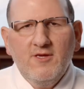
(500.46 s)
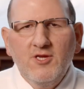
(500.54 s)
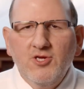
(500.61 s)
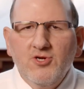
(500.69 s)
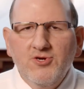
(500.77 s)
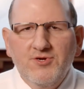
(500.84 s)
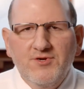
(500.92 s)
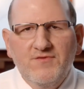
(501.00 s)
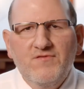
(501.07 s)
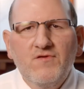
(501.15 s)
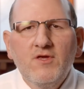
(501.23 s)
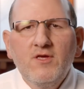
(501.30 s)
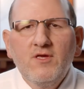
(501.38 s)
In
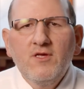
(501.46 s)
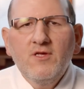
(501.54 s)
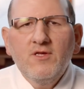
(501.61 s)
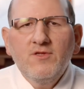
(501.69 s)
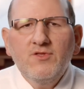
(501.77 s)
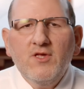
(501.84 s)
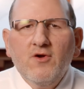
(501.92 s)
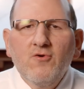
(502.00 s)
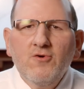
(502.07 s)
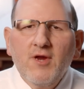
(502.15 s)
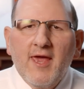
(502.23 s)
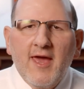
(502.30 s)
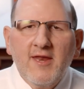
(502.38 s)
Curtis, the
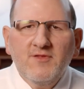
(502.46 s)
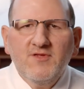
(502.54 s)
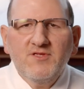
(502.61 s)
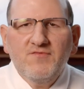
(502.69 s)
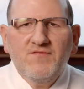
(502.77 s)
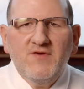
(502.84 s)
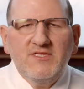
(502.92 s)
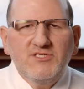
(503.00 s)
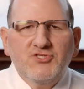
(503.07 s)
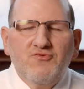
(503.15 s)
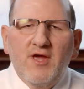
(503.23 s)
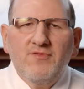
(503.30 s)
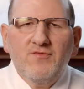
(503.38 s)
court added the
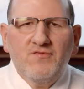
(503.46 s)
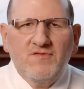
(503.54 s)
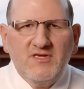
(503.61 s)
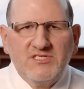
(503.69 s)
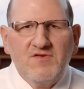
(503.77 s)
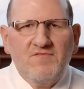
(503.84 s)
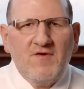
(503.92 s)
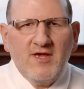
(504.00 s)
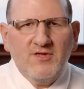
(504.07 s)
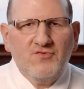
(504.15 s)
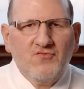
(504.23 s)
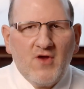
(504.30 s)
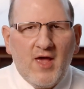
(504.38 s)
defendant's right to testify
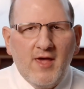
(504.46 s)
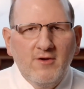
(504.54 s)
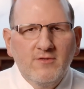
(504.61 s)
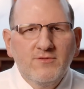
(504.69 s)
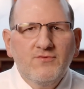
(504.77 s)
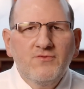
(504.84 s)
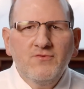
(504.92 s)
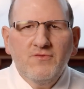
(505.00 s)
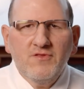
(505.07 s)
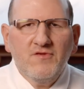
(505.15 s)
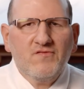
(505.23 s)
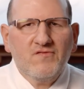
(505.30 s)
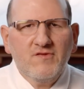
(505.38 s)
at trial to
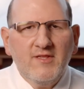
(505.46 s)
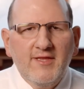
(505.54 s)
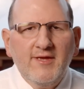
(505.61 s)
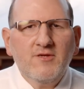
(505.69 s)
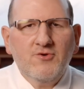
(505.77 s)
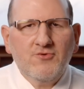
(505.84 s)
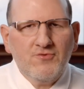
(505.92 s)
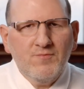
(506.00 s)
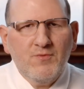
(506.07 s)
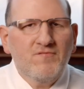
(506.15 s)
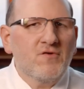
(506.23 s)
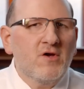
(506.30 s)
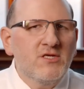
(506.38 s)
this select group
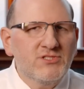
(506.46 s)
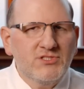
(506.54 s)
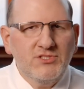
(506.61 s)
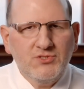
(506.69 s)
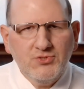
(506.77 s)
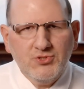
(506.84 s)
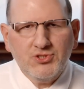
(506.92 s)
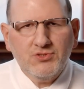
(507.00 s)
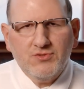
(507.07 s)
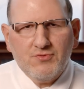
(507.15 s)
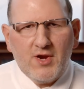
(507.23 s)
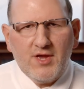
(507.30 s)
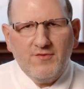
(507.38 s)
of
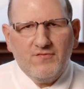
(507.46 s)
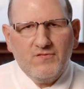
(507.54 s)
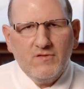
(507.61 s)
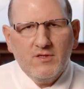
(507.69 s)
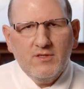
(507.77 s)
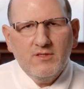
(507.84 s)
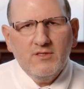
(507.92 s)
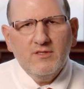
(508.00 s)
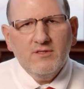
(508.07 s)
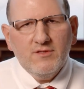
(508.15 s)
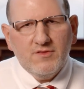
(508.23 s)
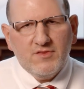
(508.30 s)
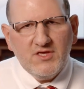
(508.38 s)
constitutional rights.
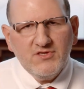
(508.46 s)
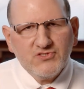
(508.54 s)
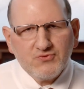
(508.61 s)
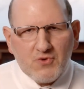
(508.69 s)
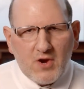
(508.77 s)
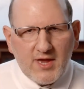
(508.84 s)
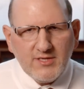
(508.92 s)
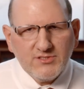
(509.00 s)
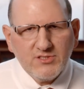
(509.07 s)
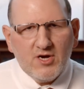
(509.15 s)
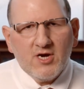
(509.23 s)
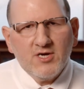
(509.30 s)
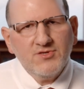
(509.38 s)
These rights
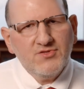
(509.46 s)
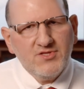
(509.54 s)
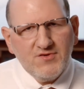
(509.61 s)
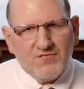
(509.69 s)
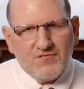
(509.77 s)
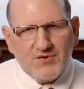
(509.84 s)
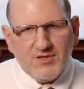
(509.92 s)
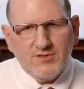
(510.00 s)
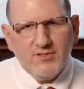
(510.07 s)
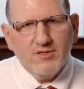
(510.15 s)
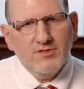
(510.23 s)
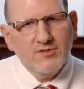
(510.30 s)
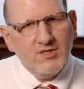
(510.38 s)
are different
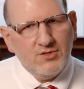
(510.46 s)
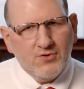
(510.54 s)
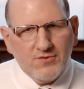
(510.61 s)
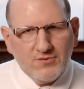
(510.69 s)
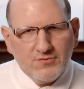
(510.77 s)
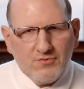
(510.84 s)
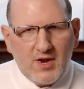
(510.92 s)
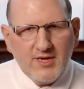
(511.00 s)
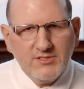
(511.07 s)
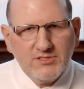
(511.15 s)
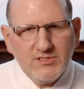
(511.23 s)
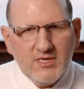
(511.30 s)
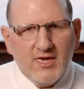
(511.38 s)
than other
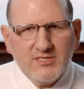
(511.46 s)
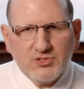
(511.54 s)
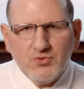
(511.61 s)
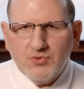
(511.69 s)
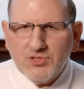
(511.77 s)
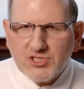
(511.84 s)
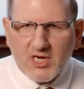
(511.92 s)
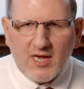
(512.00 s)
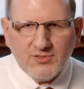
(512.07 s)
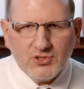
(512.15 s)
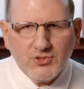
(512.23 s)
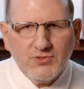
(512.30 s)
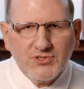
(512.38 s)
rights, as to which
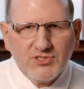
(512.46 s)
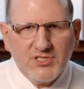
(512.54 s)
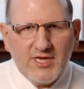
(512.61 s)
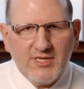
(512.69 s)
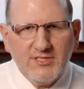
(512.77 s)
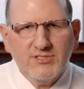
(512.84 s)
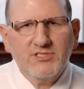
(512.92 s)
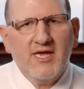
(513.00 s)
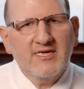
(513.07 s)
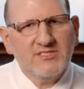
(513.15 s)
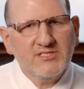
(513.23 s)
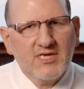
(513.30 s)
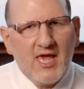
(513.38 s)
counsel stands
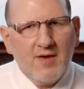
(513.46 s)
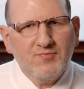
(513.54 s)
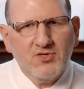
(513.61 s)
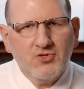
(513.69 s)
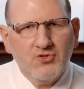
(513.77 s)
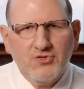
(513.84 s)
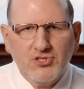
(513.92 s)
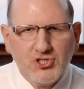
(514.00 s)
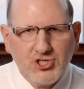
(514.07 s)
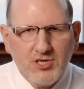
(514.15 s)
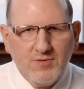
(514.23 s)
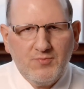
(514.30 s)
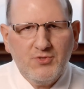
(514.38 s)
as captain of the
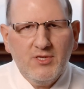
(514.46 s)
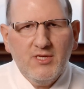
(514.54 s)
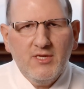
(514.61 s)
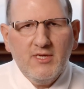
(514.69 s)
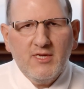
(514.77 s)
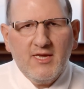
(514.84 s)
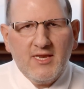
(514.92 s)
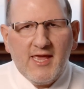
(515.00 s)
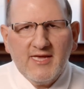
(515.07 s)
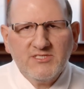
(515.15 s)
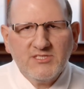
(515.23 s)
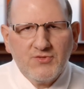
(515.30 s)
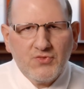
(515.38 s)
ship and
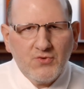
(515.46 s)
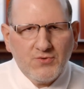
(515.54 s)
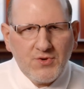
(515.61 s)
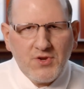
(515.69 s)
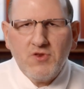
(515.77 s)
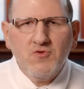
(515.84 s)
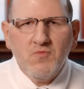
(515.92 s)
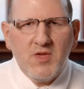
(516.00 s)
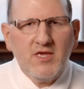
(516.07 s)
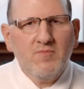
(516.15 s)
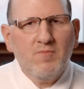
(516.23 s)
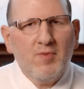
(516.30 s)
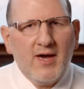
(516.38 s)
has authority to
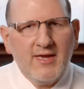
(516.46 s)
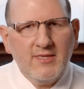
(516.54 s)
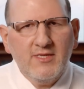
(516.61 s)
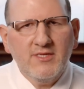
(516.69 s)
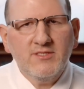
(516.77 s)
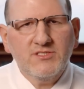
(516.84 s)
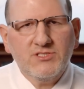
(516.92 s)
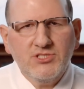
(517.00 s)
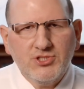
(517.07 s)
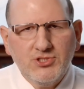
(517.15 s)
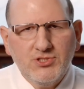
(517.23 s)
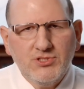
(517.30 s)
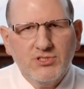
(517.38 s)
make binding
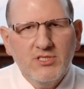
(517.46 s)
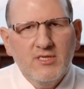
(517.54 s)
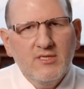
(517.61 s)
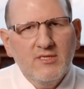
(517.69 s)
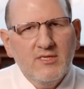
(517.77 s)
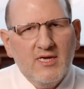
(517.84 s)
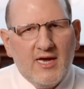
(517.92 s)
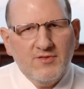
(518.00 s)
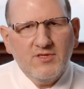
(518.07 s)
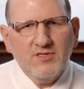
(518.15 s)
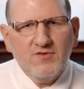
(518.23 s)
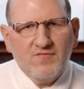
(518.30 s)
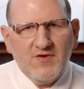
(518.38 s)
decisions on
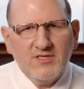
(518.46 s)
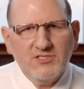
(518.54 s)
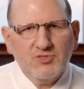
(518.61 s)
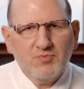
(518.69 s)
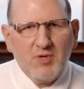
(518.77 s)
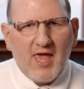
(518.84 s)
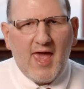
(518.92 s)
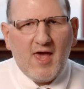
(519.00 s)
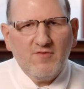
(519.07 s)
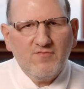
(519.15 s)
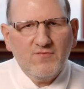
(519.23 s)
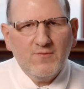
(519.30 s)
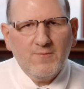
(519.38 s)
the defendant's behalf.